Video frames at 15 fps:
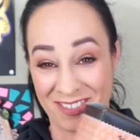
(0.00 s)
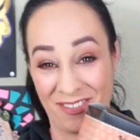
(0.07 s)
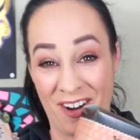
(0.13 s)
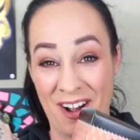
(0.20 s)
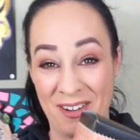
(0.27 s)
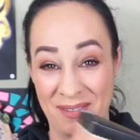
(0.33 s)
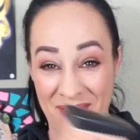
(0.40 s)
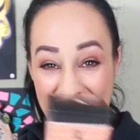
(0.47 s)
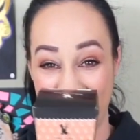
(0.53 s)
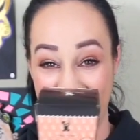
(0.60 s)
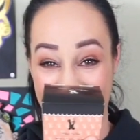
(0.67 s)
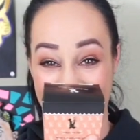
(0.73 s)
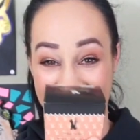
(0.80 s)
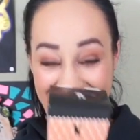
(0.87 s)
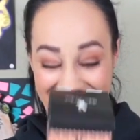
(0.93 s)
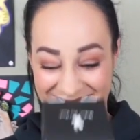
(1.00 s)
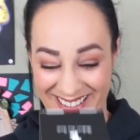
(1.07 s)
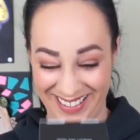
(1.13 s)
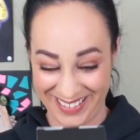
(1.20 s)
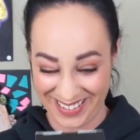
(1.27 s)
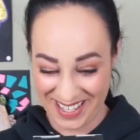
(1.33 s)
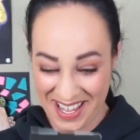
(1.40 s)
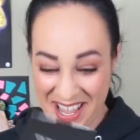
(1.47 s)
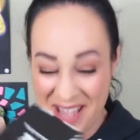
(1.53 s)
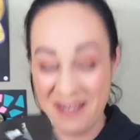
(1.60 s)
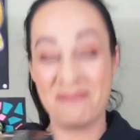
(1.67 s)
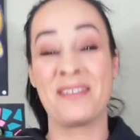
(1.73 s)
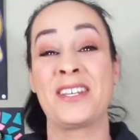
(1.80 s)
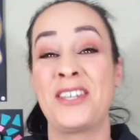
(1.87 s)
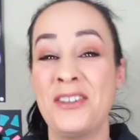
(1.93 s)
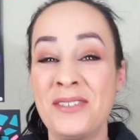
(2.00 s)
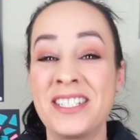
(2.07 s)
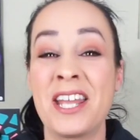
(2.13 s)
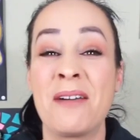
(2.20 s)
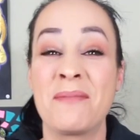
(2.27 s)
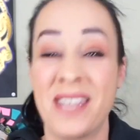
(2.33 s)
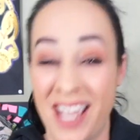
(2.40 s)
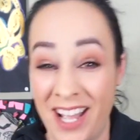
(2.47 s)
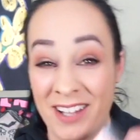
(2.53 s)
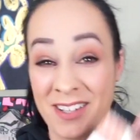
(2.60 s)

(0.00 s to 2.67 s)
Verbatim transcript: wrong with me. But you tell me how